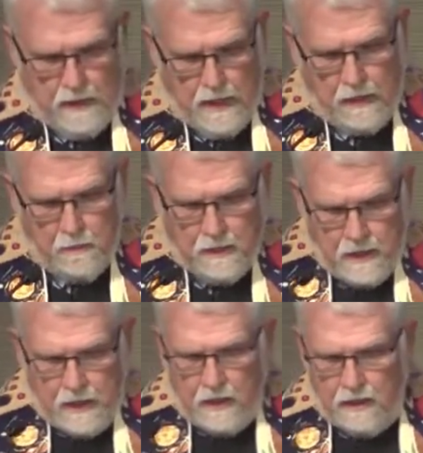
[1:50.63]
At the
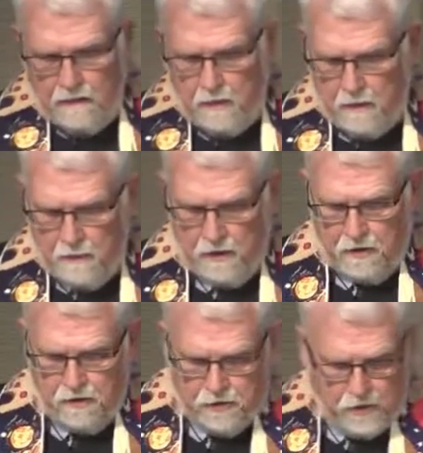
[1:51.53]
beginning of the
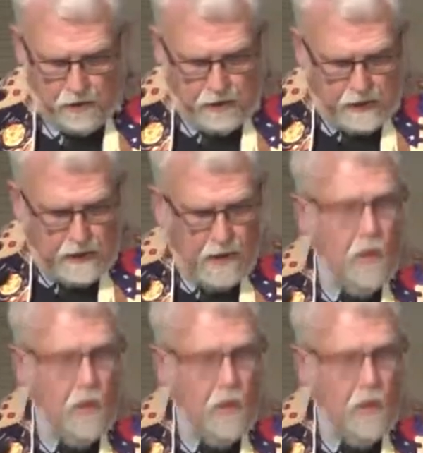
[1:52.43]
biblical story,